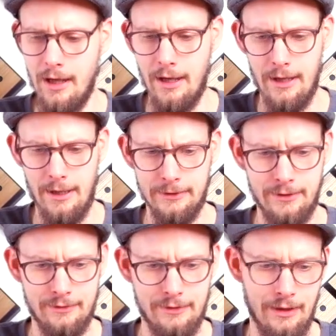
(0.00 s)

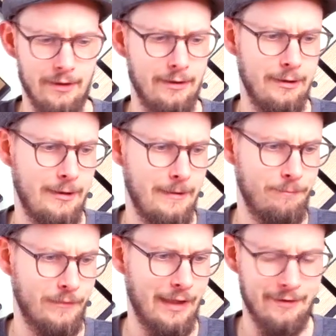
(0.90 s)
And
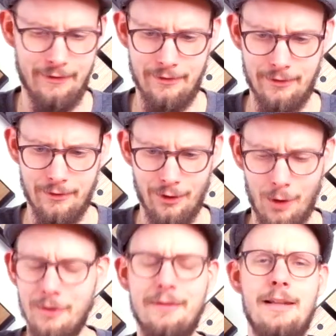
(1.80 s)
it's
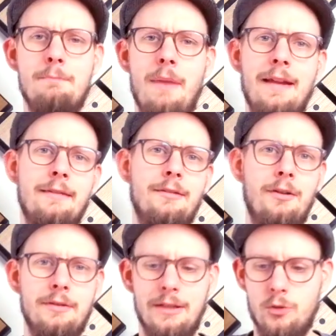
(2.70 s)
obviously based
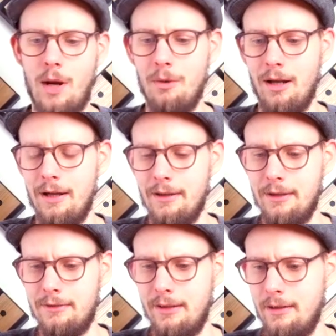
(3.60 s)
on the treble hi-hat.